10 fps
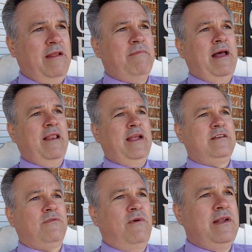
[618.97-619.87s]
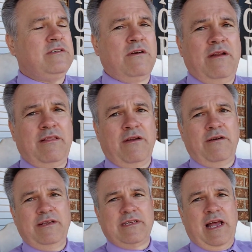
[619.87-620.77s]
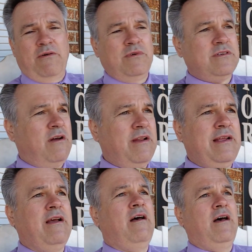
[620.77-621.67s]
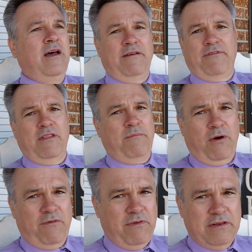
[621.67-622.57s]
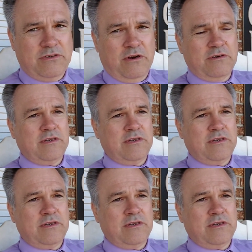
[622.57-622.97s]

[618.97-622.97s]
In my late 20s, early 30s, I was on a hunt for the perfect church.